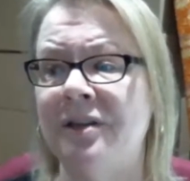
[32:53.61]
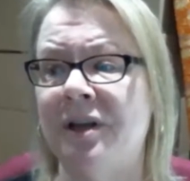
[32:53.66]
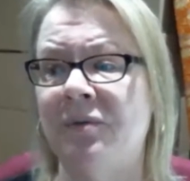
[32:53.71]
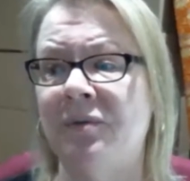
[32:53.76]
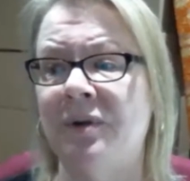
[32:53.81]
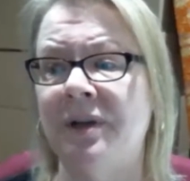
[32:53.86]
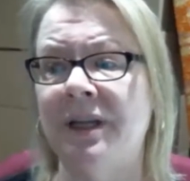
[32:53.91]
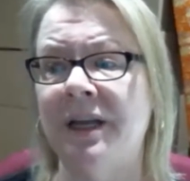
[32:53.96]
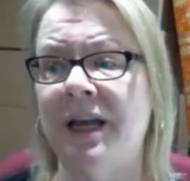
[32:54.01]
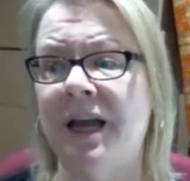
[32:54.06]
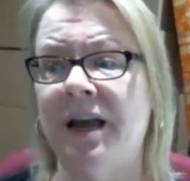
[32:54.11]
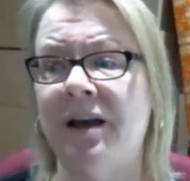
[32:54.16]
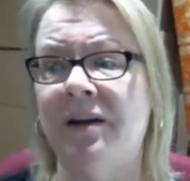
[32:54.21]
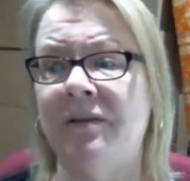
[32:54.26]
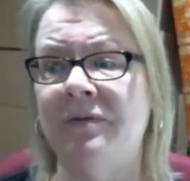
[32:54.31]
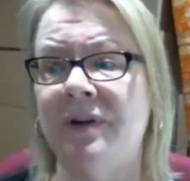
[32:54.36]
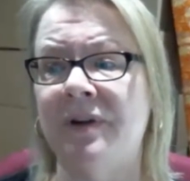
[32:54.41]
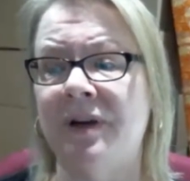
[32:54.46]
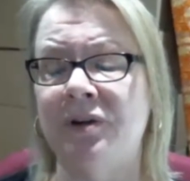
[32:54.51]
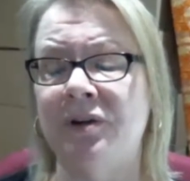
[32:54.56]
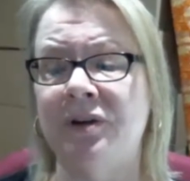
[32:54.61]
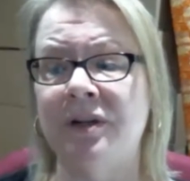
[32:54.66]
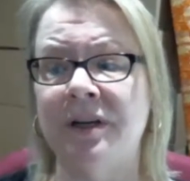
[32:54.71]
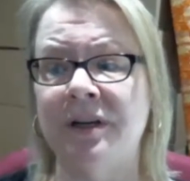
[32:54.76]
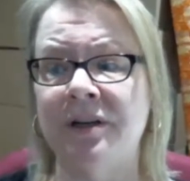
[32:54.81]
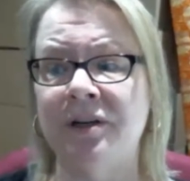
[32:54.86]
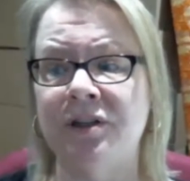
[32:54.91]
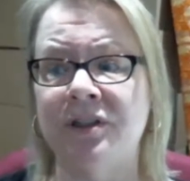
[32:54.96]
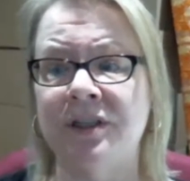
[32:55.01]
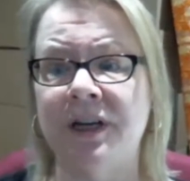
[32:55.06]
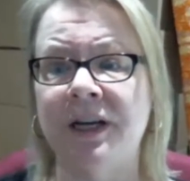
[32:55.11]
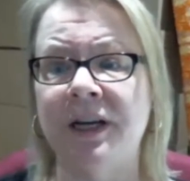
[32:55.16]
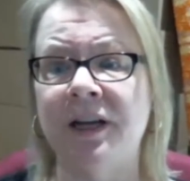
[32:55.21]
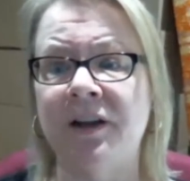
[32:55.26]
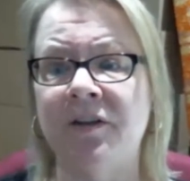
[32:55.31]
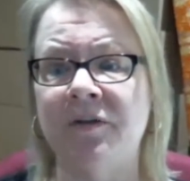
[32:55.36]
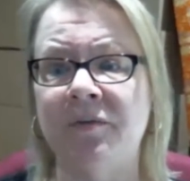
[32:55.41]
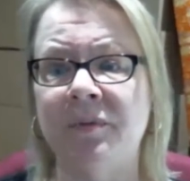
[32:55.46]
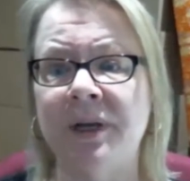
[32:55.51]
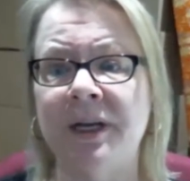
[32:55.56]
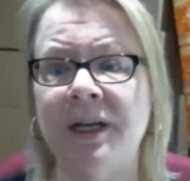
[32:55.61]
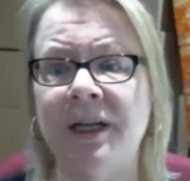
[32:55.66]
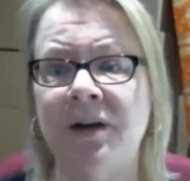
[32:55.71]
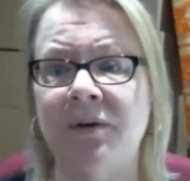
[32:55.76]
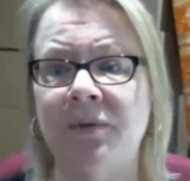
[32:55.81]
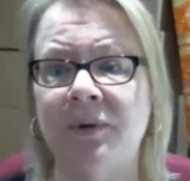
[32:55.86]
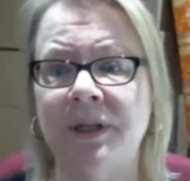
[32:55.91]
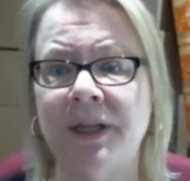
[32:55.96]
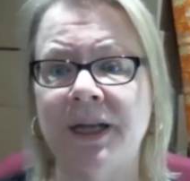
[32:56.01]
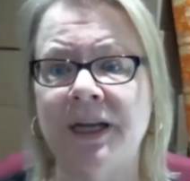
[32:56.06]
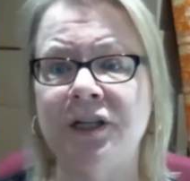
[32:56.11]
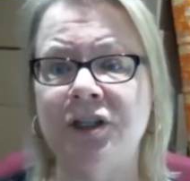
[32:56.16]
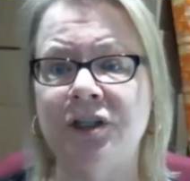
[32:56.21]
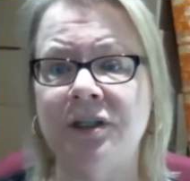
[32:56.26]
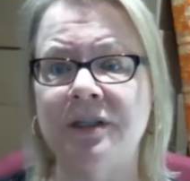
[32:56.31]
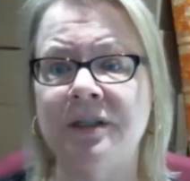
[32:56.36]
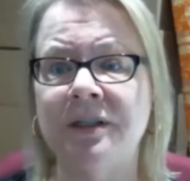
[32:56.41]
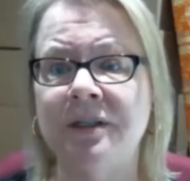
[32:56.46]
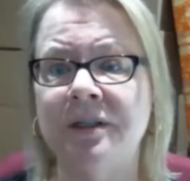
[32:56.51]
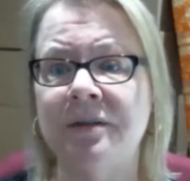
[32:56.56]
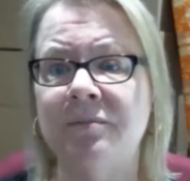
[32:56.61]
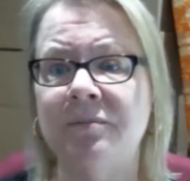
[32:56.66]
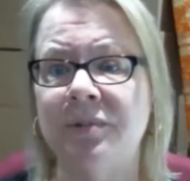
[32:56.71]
I really have a good understanding of media relations